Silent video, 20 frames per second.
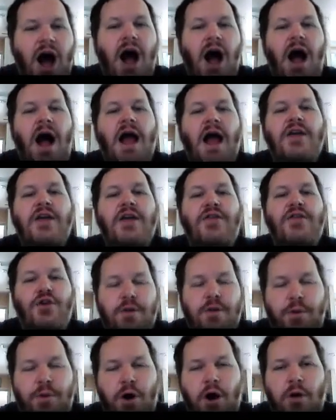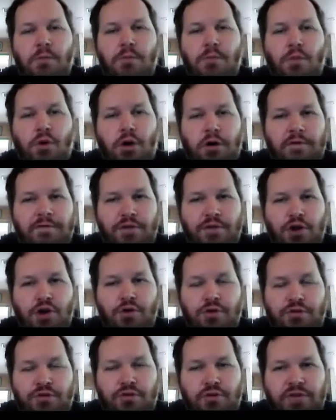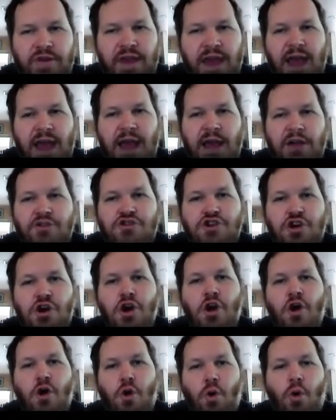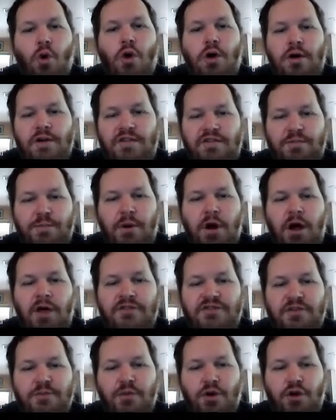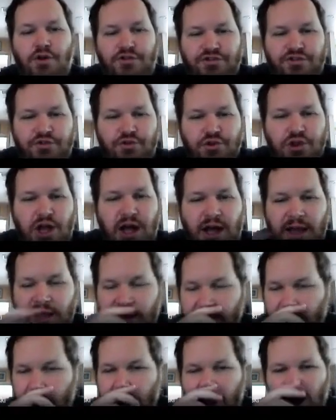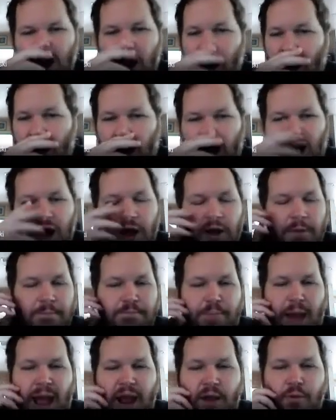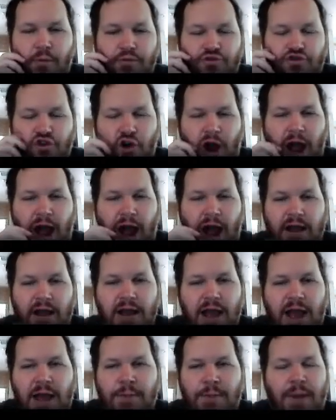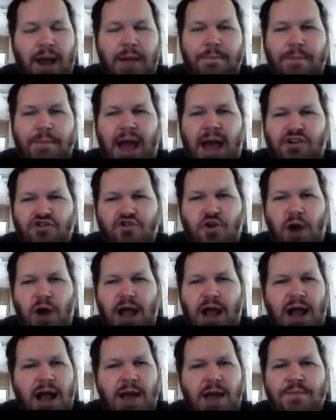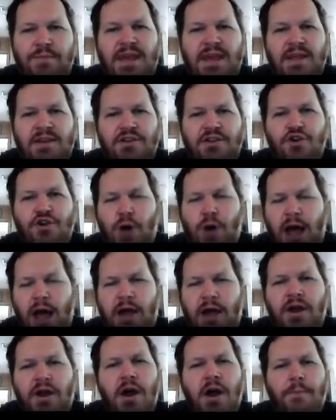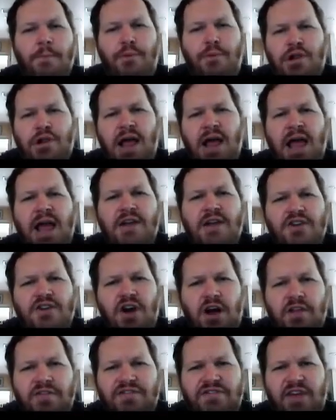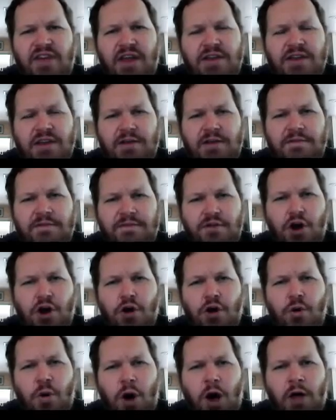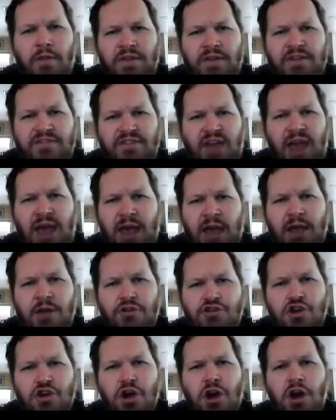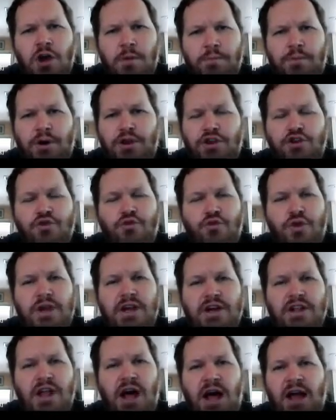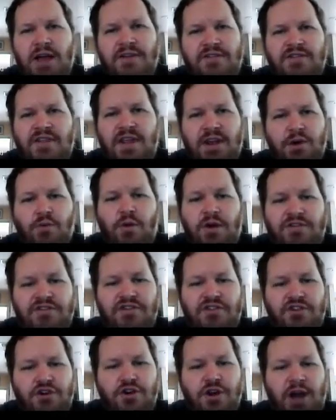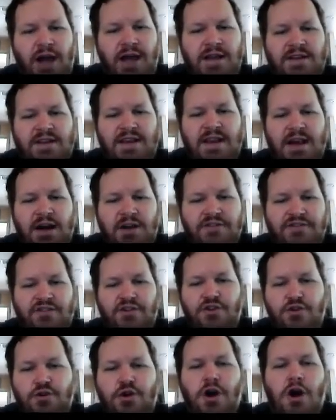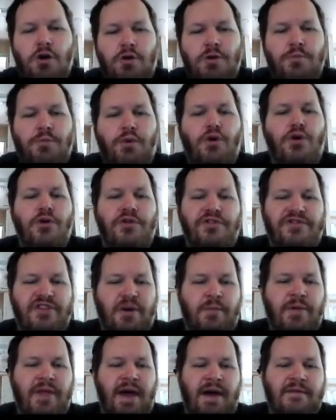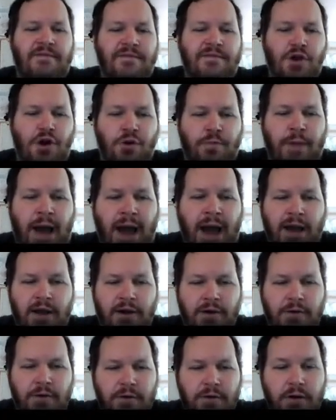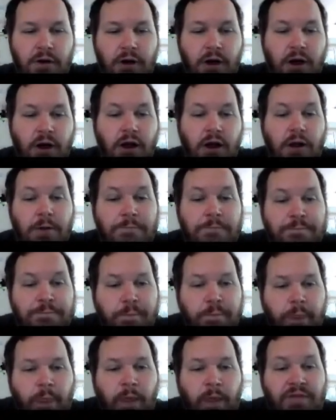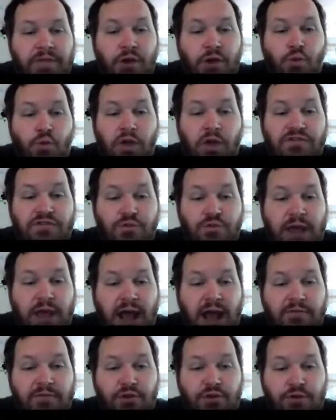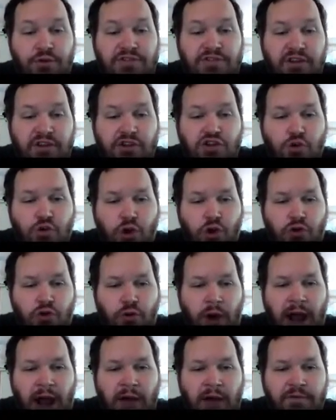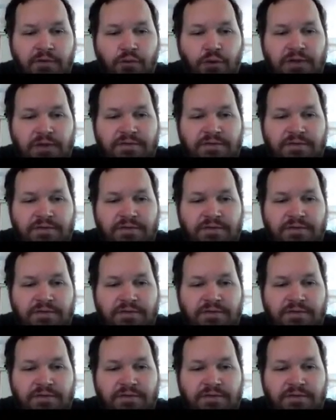either to pump more flow through the edge or it's possible to like backtrack. And by backtrack, I mean you had planned on sending flow on this edge, but you realized that it wasn't a good idea. So you go and pull some of that flow back. Then once we have the residual graph, we